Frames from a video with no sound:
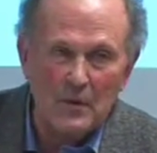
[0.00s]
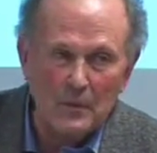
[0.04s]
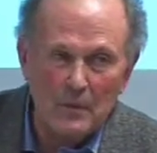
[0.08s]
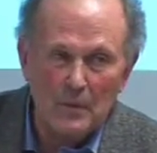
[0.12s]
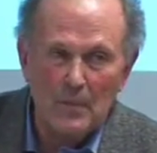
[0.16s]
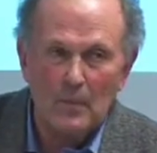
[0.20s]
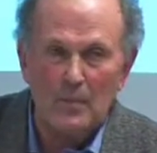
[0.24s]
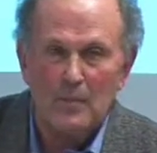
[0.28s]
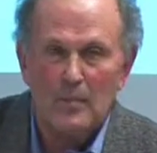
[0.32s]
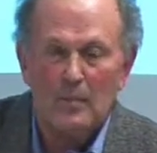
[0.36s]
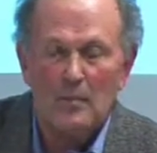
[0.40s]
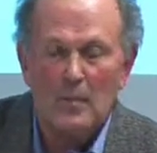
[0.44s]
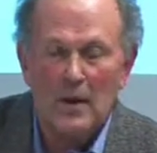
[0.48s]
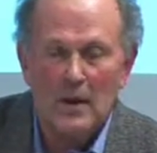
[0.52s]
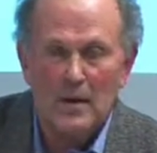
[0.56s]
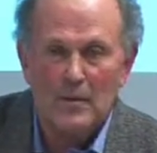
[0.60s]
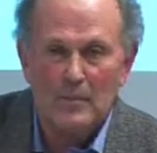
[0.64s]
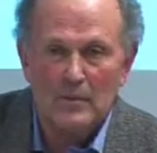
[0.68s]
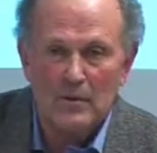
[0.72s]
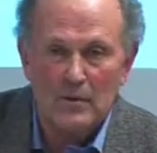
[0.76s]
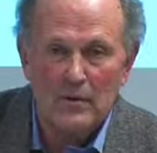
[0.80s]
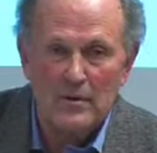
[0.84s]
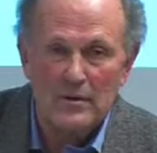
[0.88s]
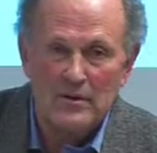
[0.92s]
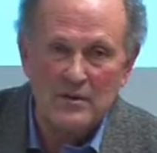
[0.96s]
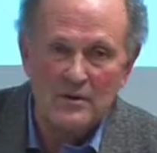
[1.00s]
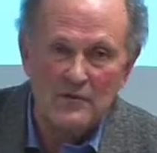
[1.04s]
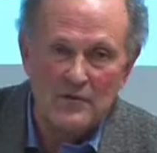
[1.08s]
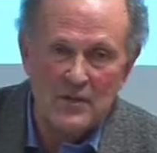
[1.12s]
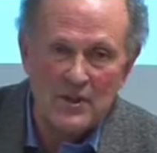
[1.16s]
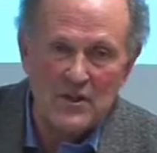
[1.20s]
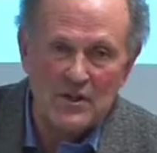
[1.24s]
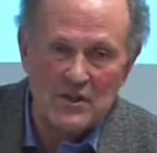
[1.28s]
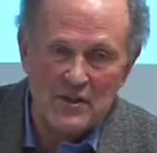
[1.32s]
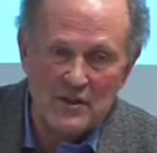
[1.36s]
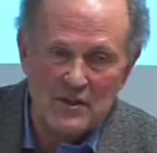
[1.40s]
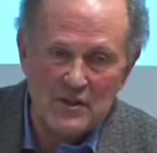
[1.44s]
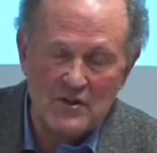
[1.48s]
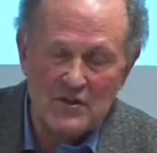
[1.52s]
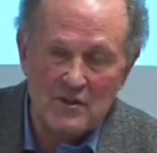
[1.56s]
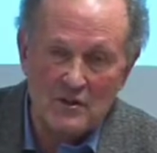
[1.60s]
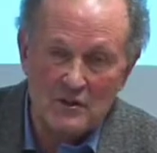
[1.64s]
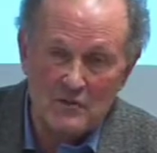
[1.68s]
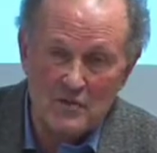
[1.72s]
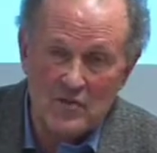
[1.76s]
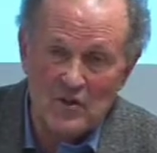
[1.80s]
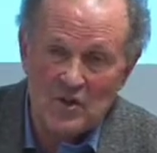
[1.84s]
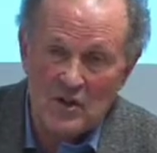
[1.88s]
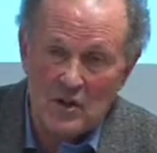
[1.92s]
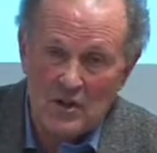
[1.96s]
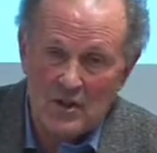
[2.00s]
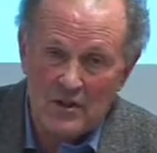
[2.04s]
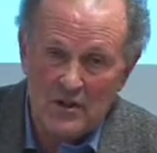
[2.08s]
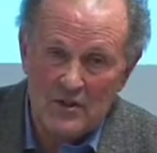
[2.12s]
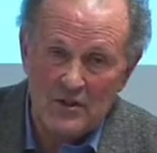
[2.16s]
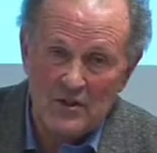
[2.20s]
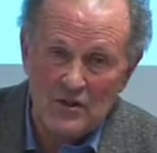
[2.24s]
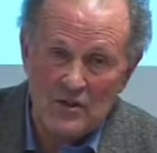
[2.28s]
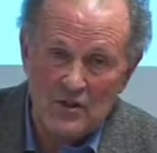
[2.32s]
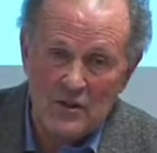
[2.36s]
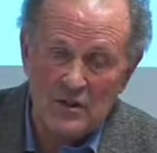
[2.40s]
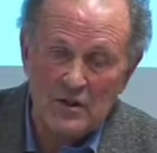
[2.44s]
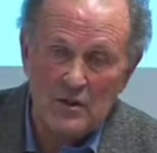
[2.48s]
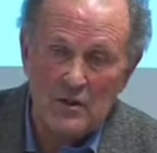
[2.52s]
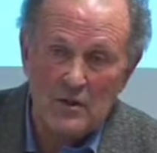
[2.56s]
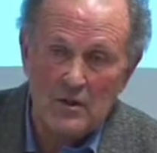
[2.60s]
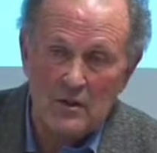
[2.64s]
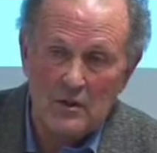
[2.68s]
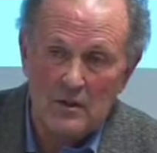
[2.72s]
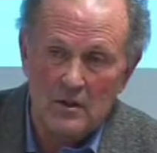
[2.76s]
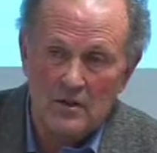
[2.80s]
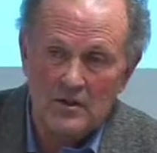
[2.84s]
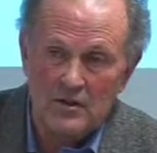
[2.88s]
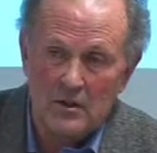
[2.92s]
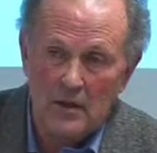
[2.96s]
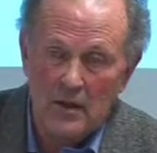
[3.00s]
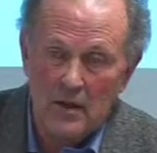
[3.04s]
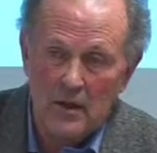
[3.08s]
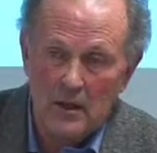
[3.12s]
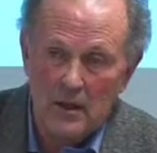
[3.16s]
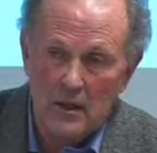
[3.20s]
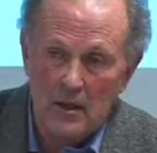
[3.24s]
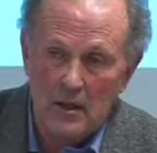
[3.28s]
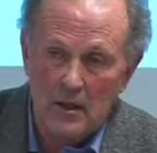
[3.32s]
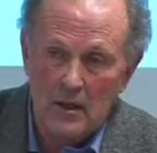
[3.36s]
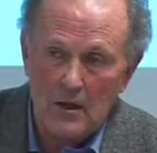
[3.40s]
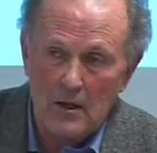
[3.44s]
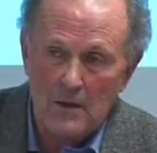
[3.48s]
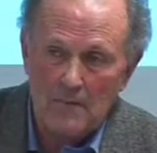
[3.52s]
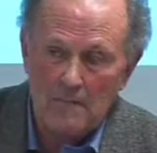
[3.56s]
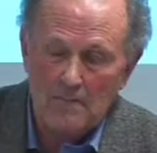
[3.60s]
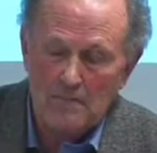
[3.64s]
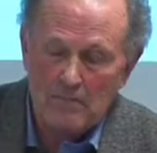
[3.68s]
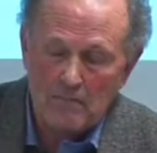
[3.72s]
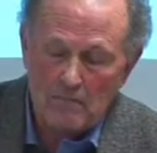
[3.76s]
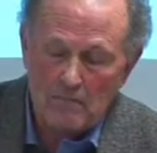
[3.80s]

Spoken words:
The main point of this is that resilience is not a